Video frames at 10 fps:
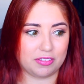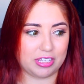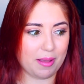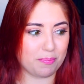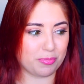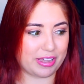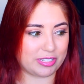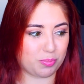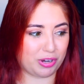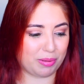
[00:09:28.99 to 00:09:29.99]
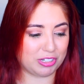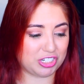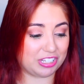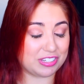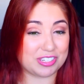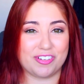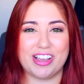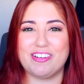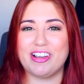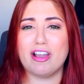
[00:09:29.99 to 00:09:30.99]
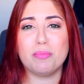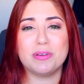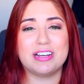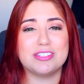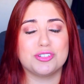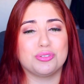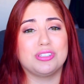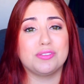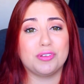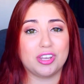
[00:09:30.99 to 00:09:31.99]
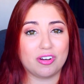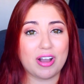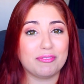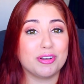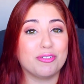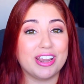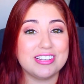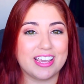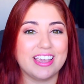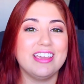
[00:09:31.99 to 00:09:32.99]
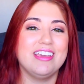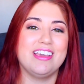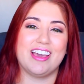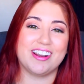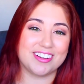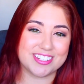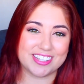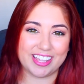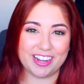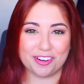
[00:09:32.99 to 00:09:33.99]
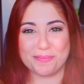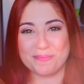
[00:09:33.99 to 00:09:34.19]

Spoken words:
yeah, that's pretty much it. So anyway, I hope you guys enjoyed this video. Have a great day and I'll see you later.